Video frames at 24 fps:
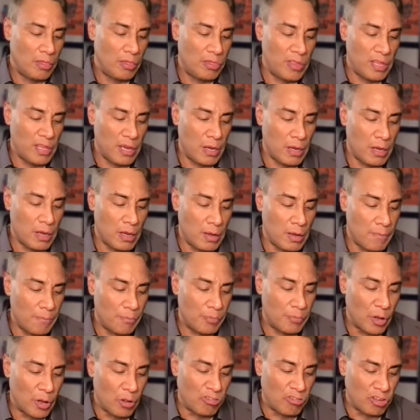The
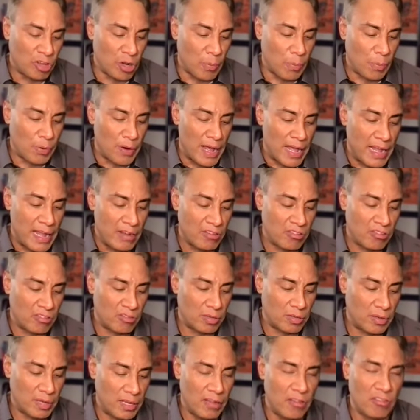wholesale
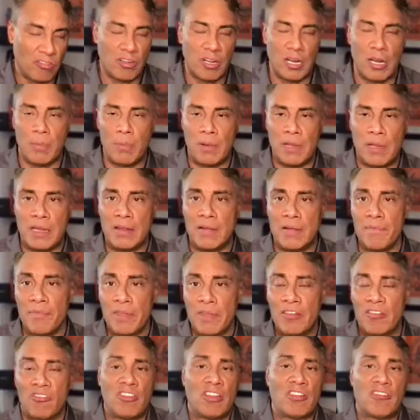price is going to be
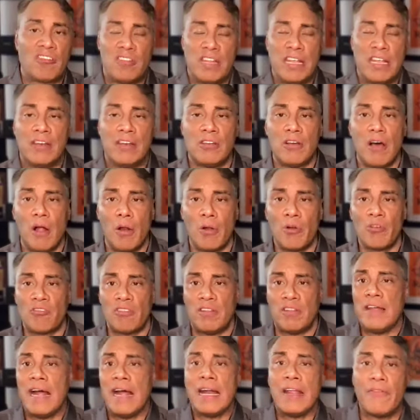
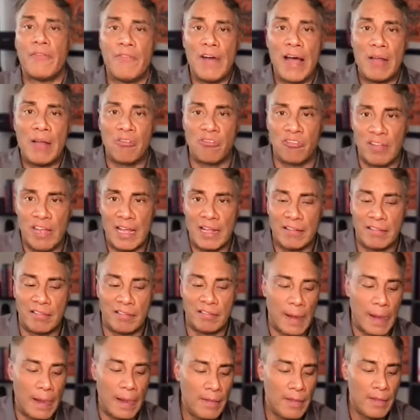
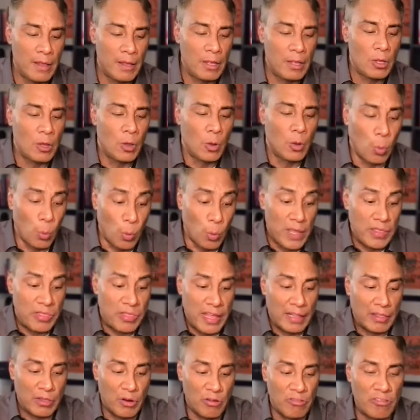$16.95. We
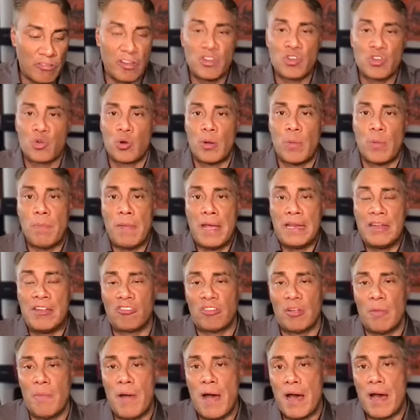think there's a
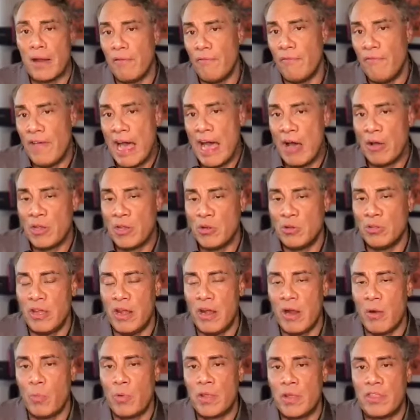tremendous amount of value
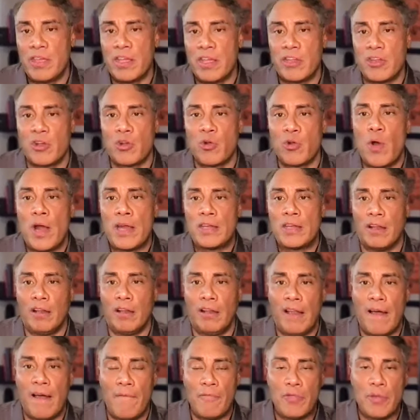there. We think you're going to
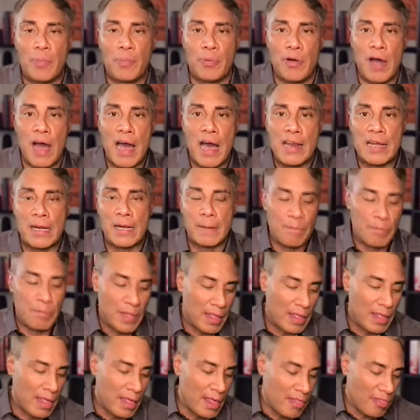love the product.
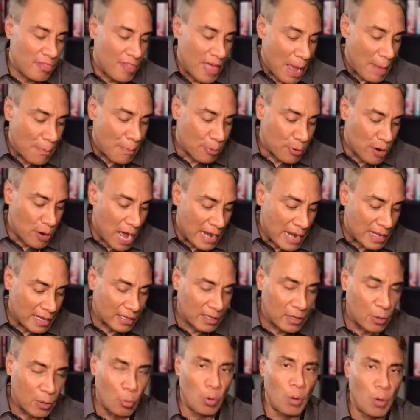That
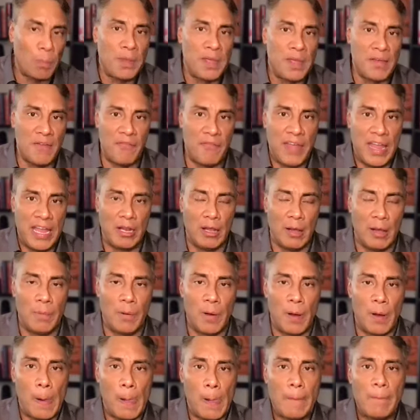product will be
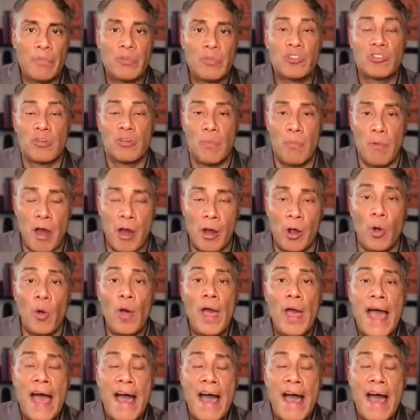available tomorrow